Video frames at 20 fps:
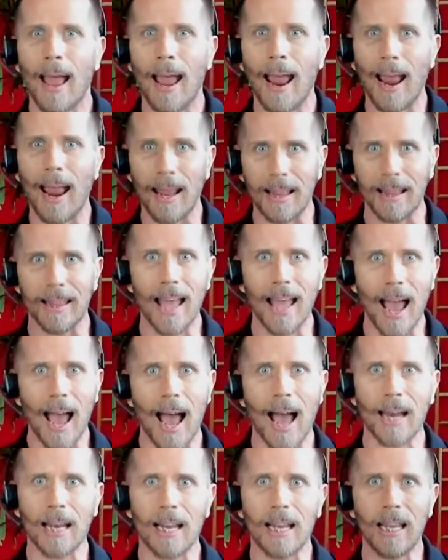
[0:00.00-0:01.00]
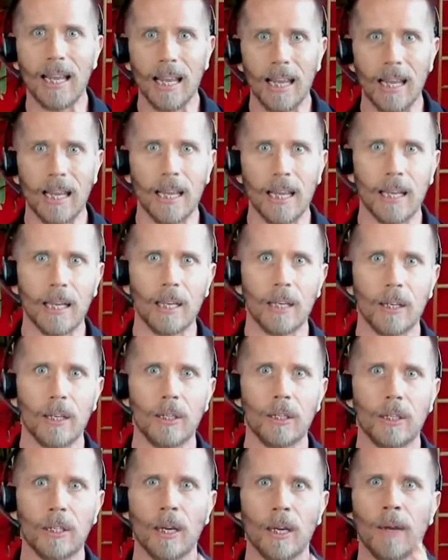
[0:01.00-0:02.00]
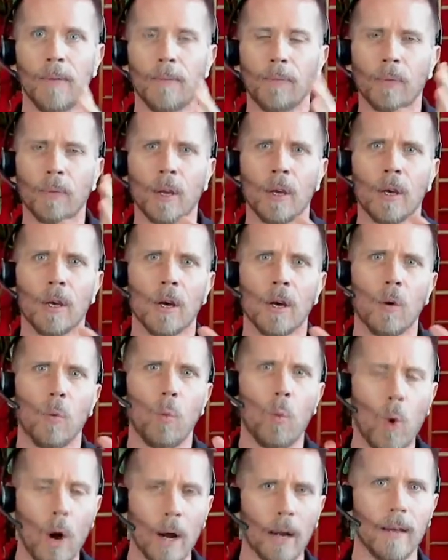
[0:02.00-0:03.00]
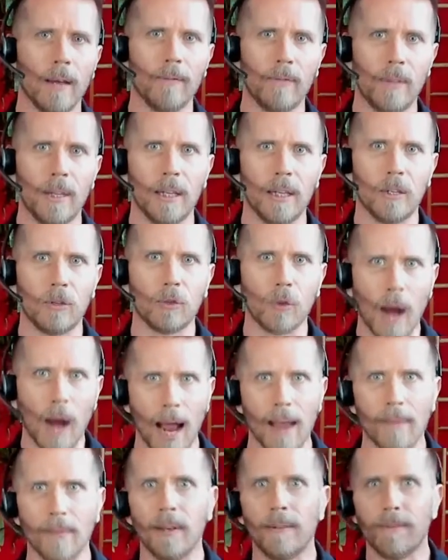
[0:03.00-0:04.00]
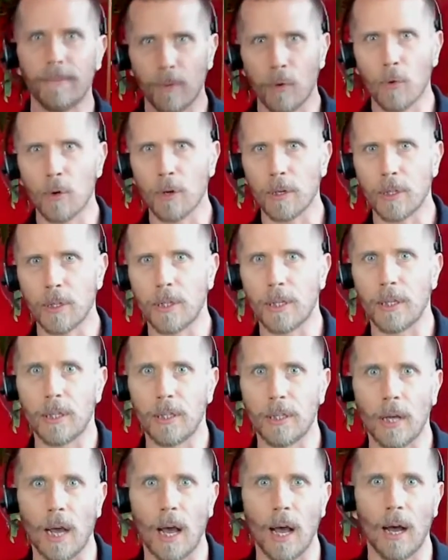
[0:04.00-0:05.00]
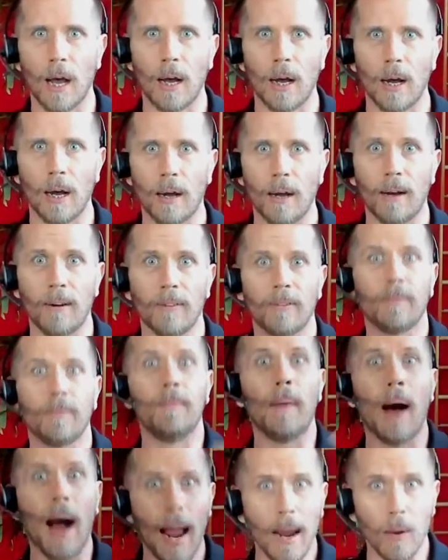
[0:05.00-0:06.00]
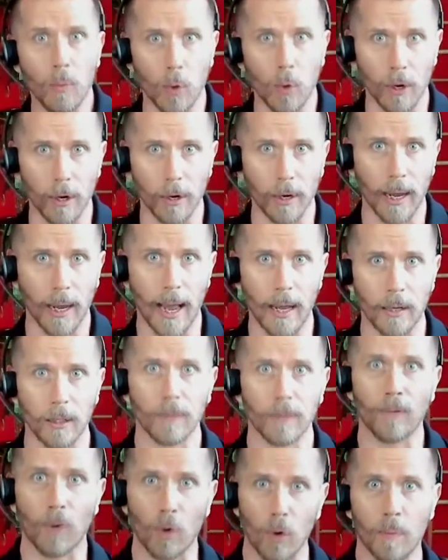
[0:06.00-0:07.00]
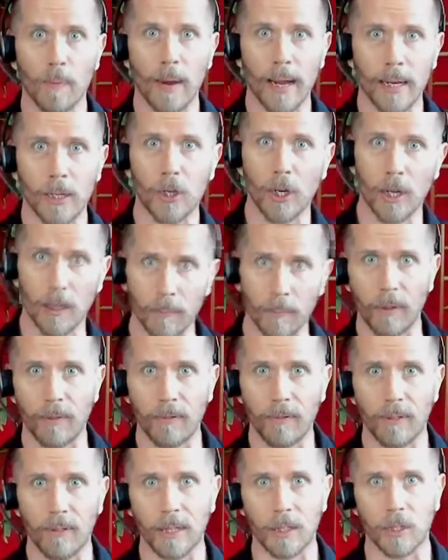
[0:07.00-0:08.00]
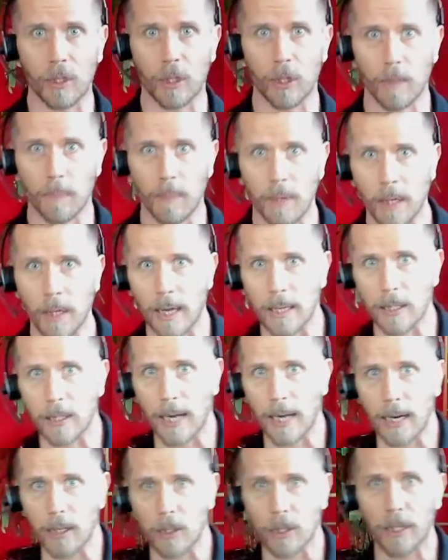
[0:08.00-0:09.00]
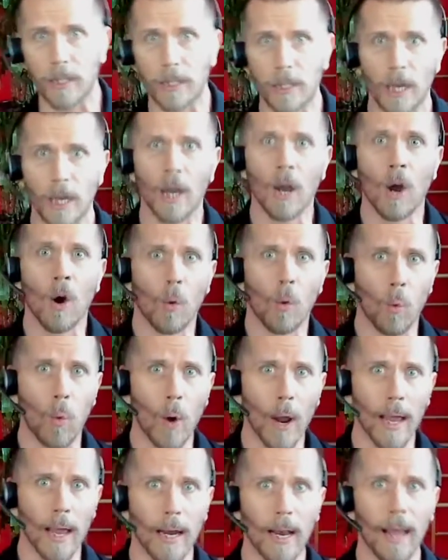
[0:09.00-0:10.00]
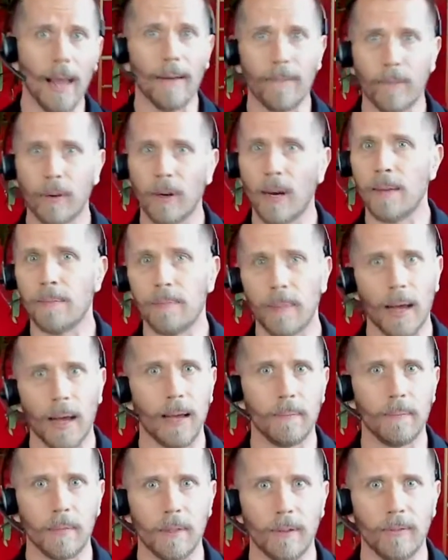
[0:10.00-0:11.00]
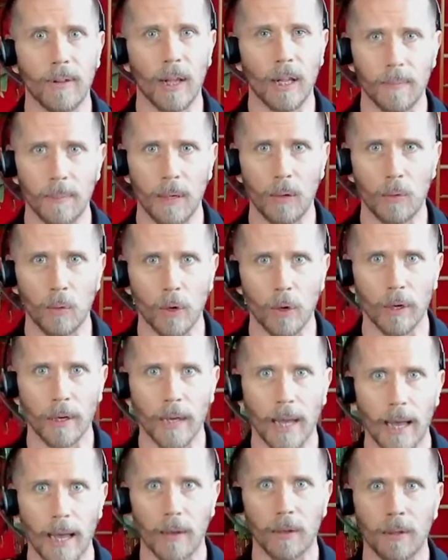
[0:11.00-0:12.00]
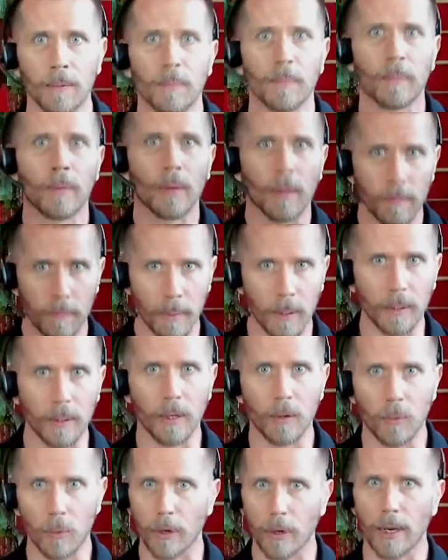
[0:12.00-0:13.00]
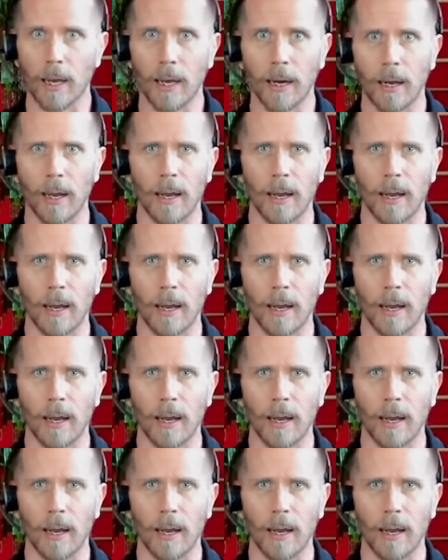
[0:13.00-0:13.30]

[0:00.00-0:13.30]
And that is one of the driving forces of my workouts for my gym, the Fix Gym in Los Angeles. Whenever I'm developing a workout, building a workout,